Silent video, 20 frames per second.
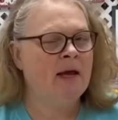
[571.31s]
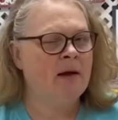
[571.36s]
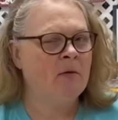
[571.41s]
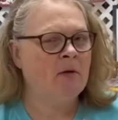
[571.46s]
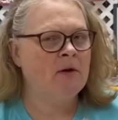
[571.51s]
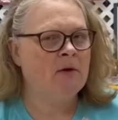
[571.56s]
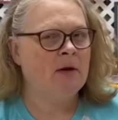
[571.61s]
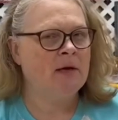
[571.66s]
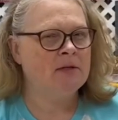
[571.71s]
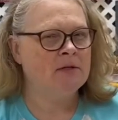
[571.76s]
I
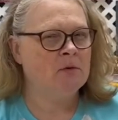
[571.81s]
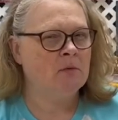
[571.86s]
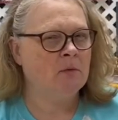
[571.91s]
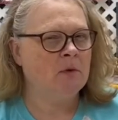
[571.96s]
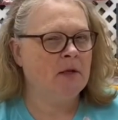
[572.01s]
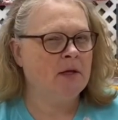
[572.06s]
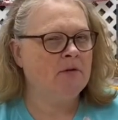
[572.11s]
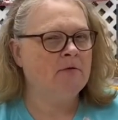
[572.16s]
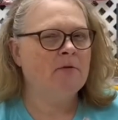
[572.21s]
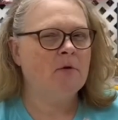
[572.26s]
want you guys to
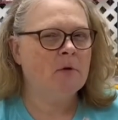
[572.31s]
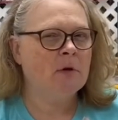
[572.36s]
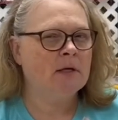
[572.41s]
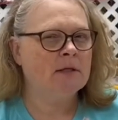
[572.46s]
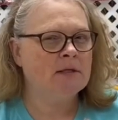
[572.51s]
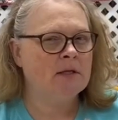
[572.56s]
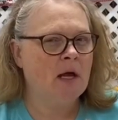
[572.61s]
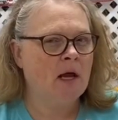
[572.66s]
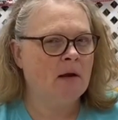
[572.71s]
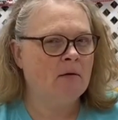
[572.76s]
really
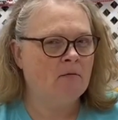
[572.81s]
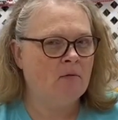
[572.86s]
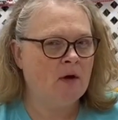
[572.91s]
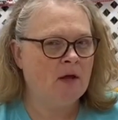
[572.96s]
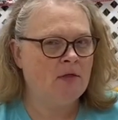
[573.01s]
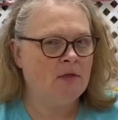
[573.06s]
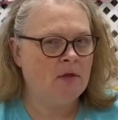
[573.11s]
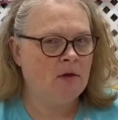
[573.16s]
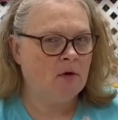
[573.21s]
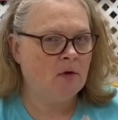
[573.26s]
focus on
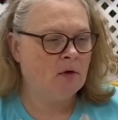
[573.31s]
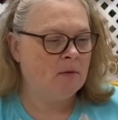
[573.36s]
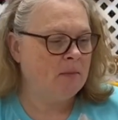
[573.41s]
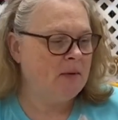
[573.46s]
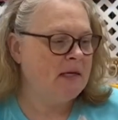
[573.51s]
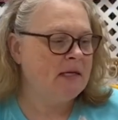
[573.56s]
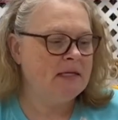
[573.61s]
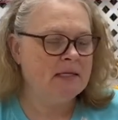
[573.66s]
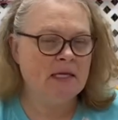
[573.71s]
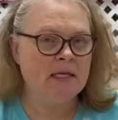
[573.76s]
with your
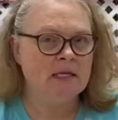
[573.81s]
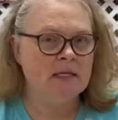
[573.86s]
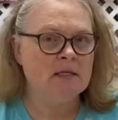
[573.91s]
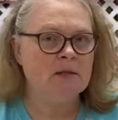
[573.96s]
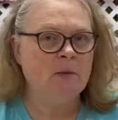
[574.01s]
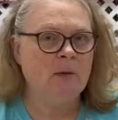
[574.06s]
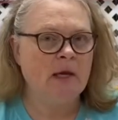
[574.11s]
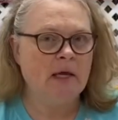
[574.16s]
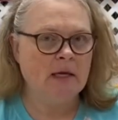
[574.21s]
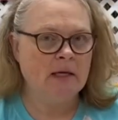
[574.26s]
piecing this
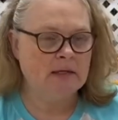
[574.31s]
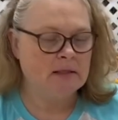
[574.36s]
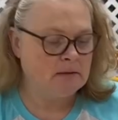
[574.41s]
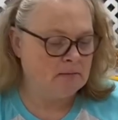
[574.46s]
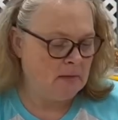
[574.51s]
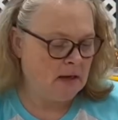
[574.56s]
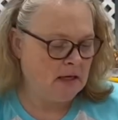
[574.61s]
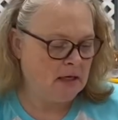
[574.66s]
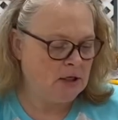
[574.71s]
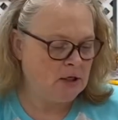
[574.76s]
week, is
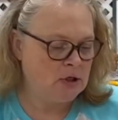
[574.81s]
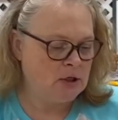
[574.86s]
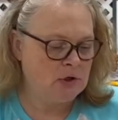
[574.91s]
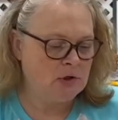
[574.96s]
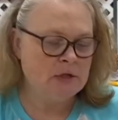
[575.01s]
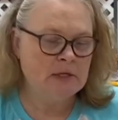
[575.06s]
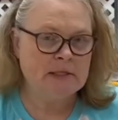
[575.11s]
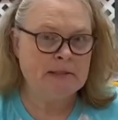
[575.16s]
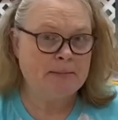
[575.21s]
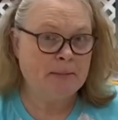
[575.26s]
making sure
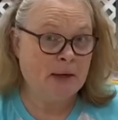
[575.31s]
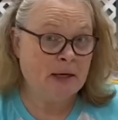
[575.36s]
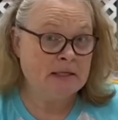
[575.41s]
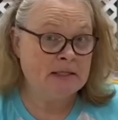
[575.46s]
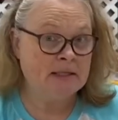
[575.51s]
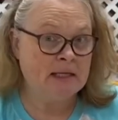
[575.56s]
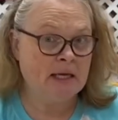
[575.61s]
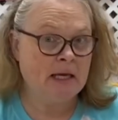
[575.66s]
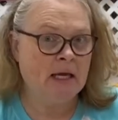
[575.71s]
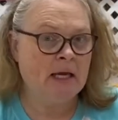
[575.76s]
this
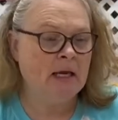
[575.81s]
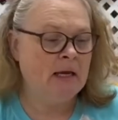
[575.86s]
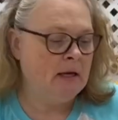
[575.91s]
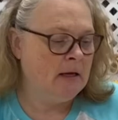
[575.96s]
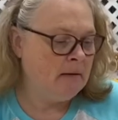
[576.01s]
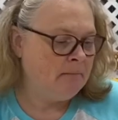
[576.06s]
pressing